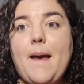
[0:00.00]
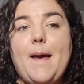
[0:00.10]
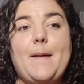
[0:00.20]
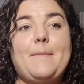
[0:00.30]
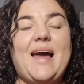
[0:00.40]

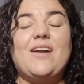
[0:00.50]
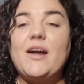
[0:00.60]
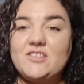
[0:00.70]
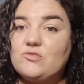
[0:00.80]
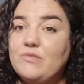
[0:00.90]
And
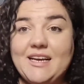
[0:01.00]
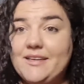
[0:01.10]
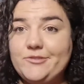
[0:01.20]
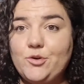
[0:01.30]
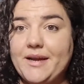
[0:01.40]
I just really
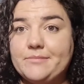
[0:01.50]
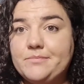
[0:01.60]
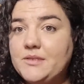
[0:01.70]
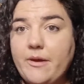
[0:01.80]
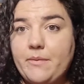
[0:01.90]
enjoy
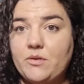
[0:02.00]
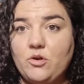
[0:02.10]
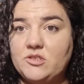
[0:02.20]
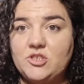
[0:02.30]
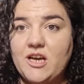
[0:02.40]
sewing with
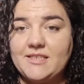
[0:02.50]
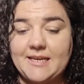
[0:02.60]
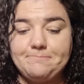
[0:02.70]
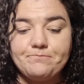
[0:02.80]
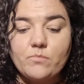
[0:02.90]
cotton
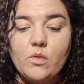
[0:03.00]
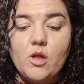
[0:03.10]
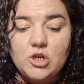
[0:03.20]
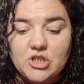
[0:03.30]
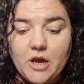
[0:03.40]
jersey.
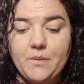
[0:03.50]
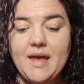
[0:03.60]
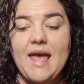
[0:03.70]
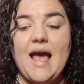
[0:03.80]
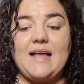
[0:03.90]
So
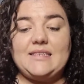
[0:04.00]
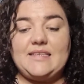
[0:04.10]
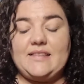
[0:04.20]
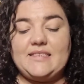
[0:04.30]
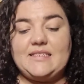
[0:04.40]
as I
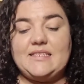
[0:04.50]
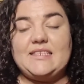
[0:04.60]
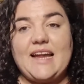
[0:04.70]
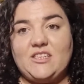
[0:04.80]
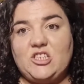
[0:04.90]
said, this is the
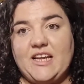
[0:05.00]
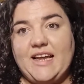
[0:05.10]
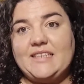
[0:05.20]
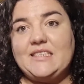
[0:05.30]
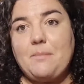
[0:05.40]
Sage
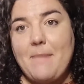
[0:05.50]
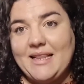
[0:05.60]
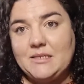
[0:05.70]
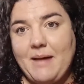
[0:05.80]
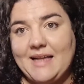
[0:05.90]
tee. It is a
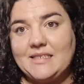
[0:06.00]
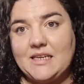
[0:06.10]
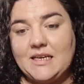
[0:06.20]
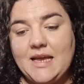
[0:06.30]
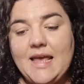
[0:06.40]
men's
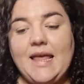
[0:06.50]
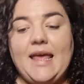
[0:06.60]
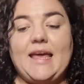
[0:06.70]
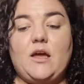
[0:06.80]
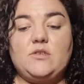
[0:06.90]
pattern.
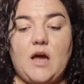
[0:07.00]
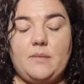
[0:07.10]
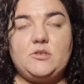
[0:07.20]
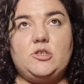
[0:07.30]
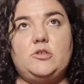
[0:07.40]
It goes
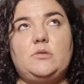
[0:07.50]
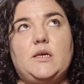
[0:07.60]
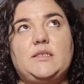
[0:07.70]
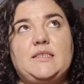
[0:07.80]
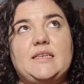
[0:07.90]
up to
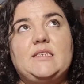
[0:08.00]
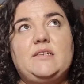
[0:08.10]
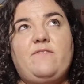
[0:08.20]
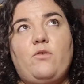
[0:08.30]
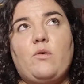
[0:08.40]
a
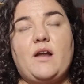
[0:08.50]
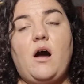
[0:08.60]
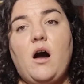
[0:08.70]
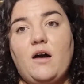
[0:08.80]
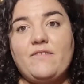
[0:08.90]

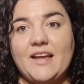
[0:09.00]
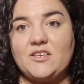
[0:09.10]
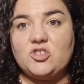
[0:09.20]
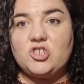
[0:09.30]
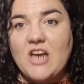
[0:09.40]

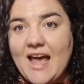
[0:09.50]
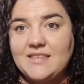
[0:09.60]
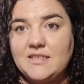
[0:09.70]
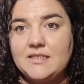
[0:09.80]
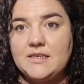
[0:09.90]
64.5-inch
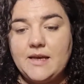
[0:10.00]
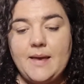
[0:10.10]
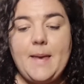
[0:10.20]
chest.